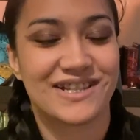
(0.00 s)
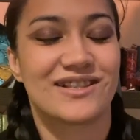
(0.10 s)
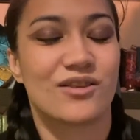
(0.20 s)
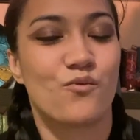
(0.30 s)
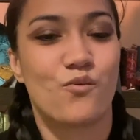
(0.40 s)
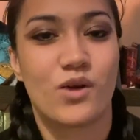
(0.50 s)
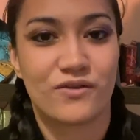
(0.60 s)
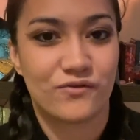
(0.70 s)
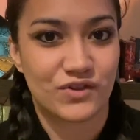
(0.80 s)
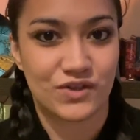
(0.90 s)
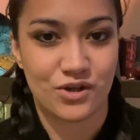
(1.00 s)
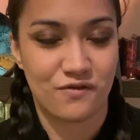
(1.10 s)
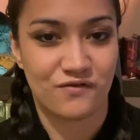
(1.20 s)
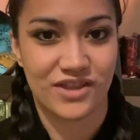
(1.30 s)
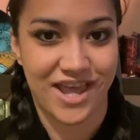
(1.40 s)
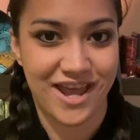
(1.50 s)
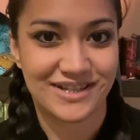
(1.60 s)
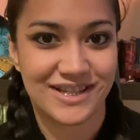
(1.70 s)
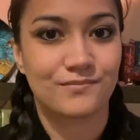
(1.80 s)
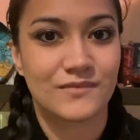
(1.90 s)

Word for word: It's a wonderful stone for that.